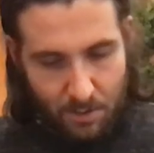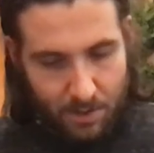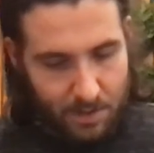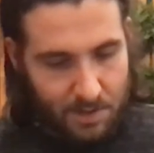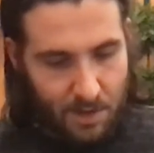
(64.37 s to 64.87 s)
we're going
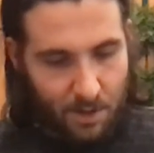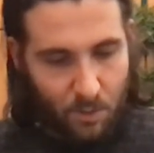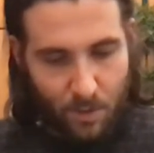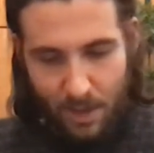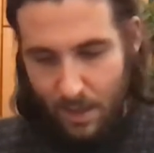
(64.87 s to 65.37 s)
to start
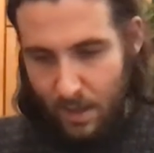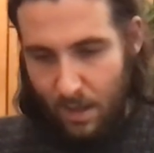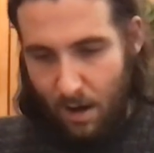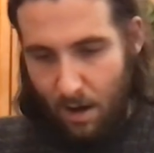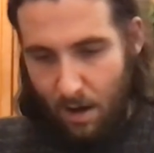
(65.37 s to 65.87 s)
with
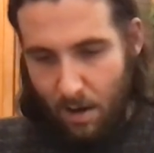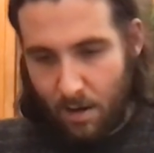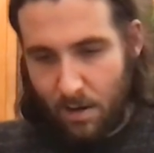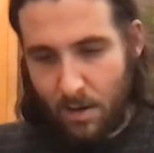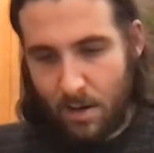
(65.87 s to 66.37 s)

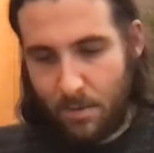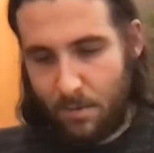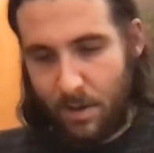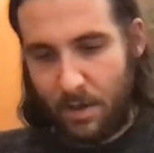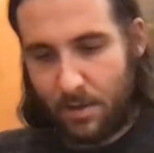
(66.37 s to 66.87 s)
our
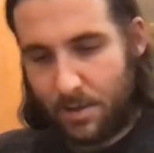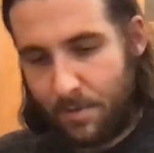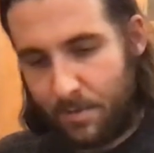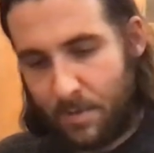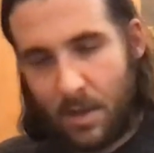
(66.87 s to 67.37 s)
bitters.
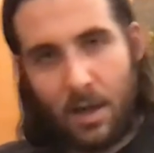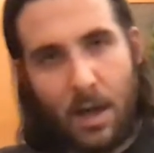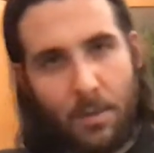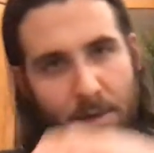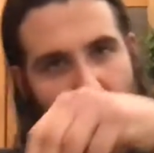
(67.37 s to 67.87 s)
A
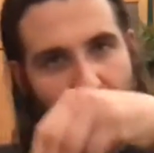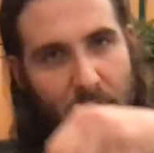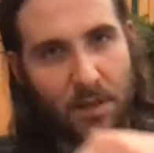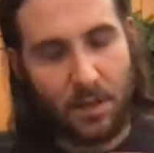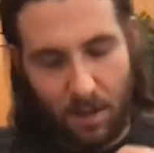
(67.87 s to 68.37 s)
couple
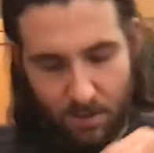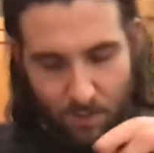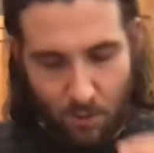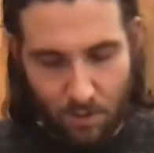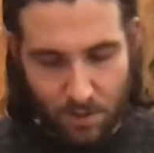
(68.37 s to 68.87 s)
dashes of
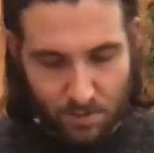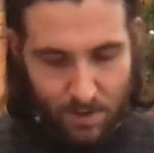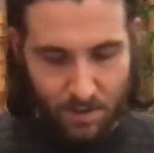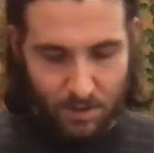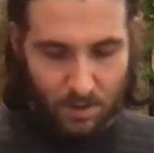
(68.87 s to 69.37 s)
orange
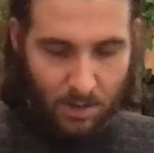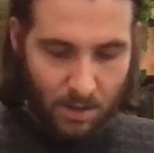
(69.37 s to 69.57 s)
bitters.